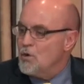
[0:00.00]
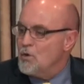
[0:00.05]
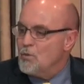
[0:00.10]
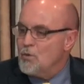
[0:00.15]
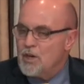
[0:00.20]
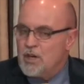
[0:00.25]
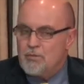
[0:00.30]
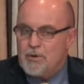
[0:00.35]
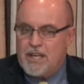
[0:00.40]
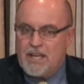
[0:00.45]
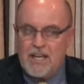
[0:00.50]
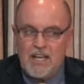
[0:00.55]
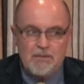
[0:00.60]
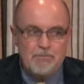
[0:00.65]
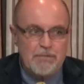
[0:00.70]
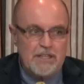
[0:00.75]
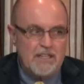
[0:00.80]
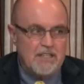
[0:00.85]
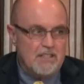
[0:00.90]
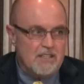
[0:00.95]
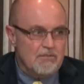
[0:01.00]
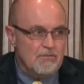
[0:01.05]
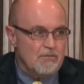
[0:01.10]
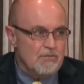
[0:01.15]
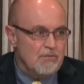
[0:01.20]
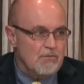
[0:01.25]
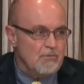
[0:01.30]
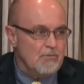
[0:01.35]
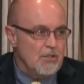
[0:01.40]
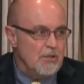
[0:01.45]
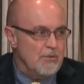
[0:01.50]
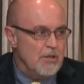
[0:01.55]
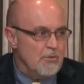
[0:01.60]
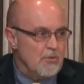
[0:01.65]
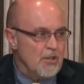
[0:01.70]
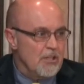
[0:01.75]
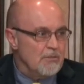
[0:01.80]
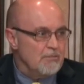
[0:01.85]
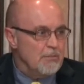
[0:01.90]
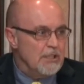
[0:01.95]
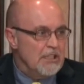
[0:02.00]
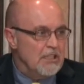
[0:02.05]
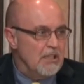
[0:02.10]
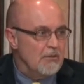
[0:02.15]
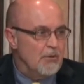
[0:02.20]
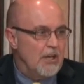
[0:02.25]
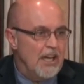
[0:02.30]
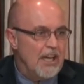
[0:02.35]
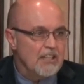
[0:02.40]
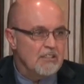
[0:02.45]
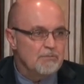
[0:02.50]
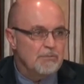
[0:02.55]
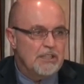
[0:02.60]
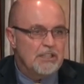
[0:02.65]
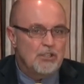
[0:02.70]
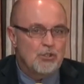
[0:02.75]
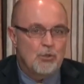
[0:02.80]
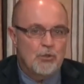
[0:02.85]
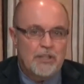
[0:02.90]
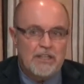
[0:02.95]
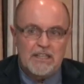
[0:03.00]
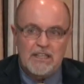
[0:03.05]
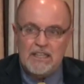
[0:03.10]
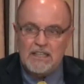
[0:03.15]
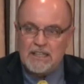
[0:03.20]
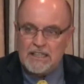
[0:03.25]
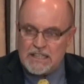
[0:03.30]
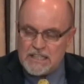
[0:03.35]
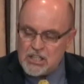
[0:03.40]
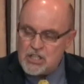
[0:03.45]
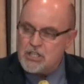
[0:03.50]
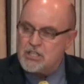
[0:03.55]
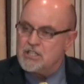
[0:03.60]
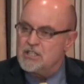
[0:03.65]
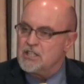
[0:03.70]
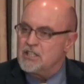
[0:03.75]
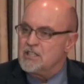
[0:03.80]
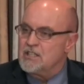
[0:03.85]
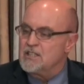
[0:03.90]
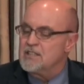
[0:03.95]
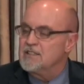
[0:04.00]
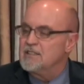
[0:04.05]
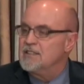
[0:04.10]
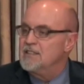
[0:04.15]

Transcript: where we had been and what we hadn't been doing. And this year,